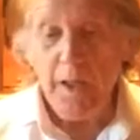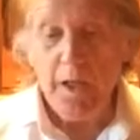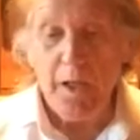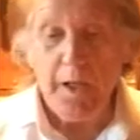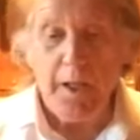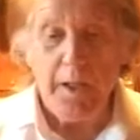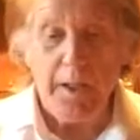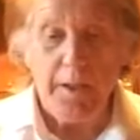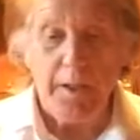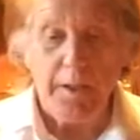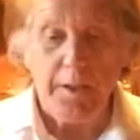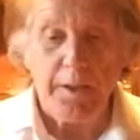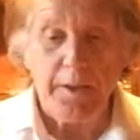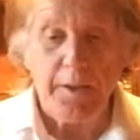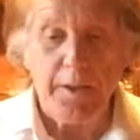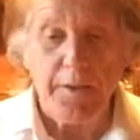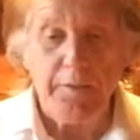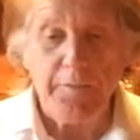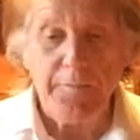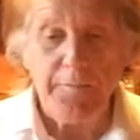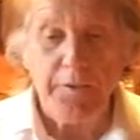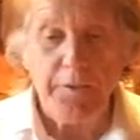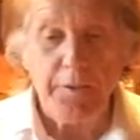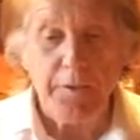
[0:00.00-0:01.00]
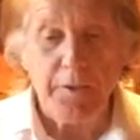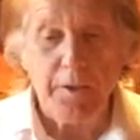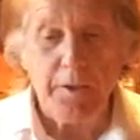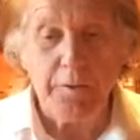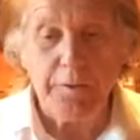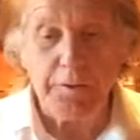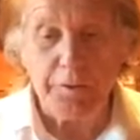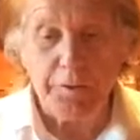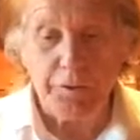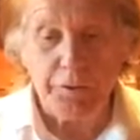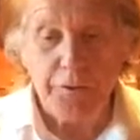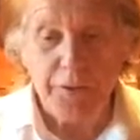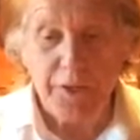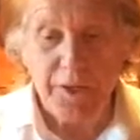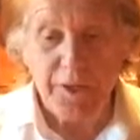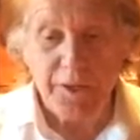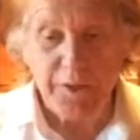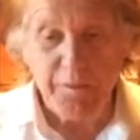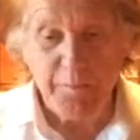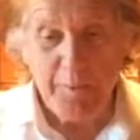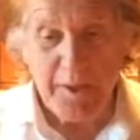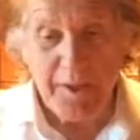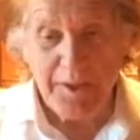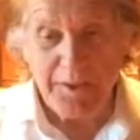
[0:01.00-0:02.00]
And if you go to
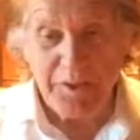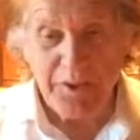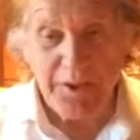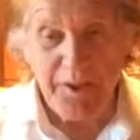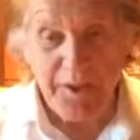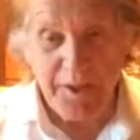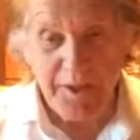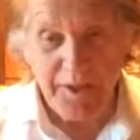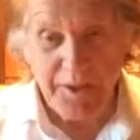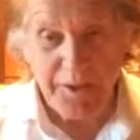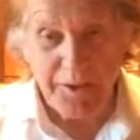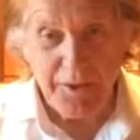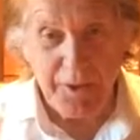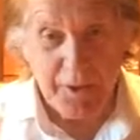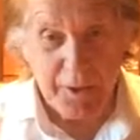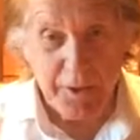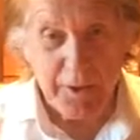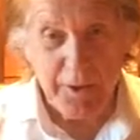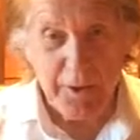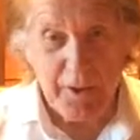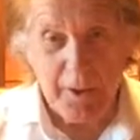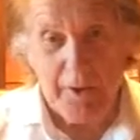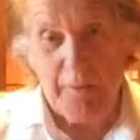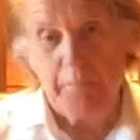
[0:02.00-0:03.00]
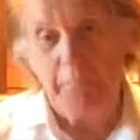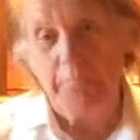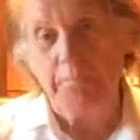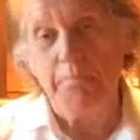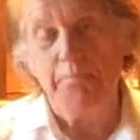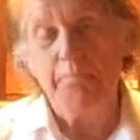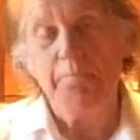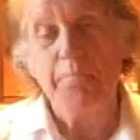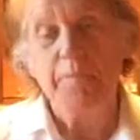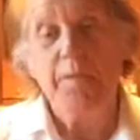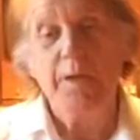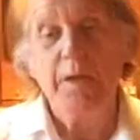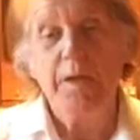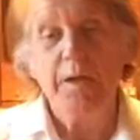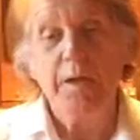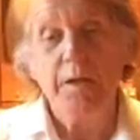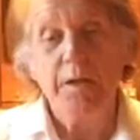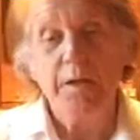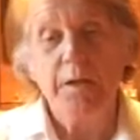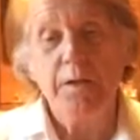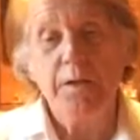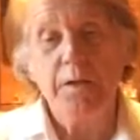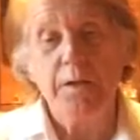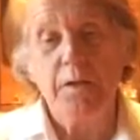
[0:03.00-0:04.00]
trashmyticket.com,
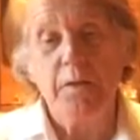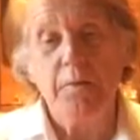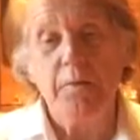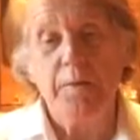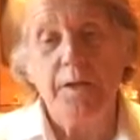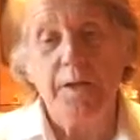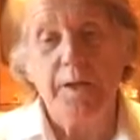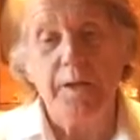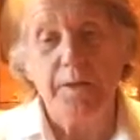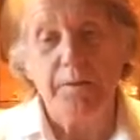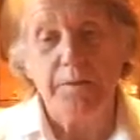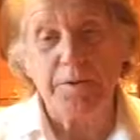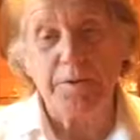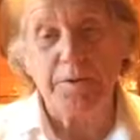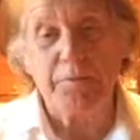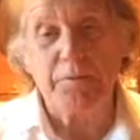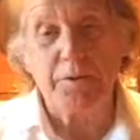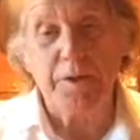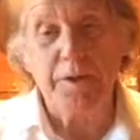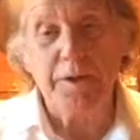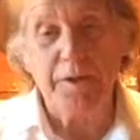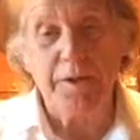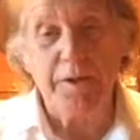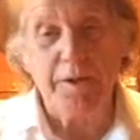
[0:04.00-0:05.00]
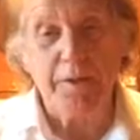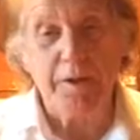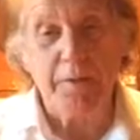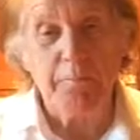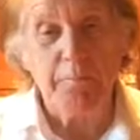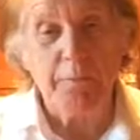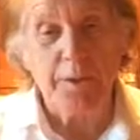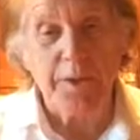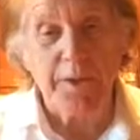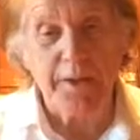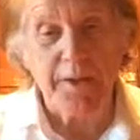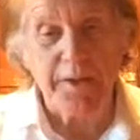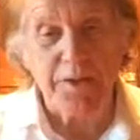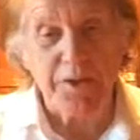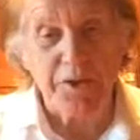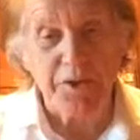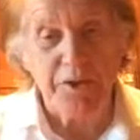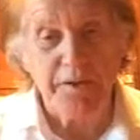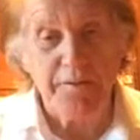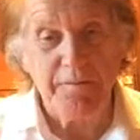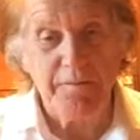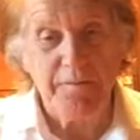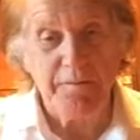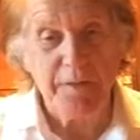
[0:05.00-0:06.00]
you'll be able to read a
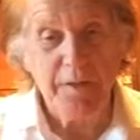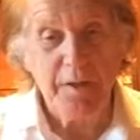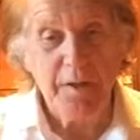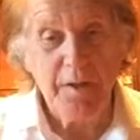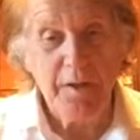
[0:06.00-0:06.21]
comprehensive